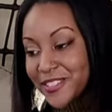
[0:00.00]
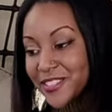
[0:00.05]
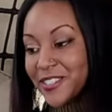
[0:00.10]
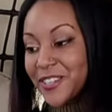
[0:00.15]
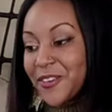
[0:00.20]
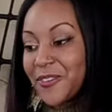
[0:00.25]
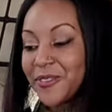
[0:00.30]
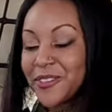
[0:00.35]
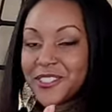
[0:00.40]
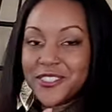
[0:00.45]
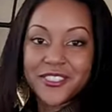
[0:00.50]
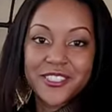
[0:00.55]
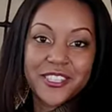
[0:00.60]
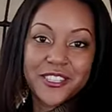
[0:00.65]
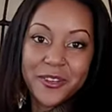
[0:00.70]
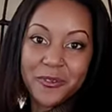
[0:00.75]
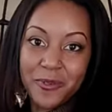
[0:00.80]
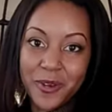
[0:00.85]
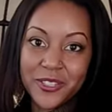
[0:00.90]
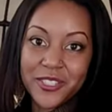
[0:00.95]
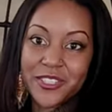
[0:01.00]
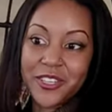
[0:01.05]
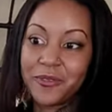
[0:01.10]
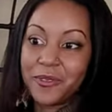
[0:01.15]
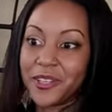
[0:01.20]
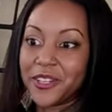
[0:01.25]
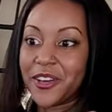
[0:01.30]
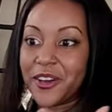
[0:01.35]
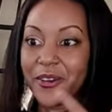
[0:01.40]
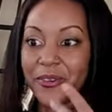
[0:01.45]
So, once you see the
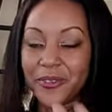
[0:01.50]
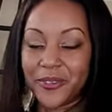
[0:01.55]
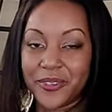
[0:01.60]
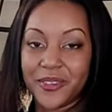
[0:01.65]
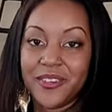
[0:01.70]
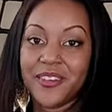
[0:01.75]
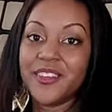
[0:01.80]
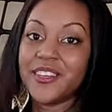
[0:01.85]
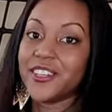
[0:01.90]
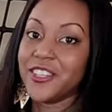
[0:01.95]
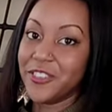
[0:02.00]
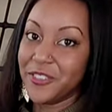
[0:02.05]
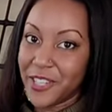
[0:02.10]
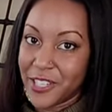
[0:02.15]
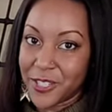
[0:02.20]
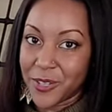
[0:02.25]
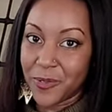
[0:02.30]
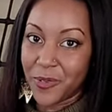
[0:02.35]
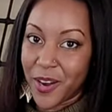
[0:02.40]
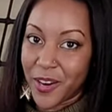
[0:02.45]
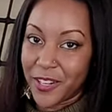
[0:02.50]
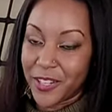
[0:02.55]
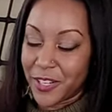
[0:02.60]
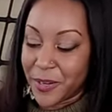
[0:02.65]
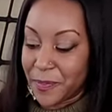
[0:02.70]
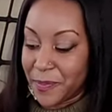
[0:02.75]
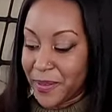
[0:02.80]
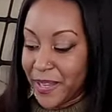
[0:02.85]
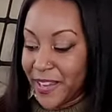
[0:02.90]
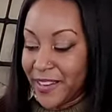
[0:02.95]
wilting, we know you need to water
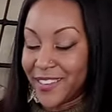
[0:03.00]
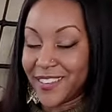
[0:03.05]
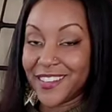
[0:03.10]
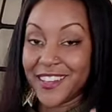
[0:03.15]
your plant.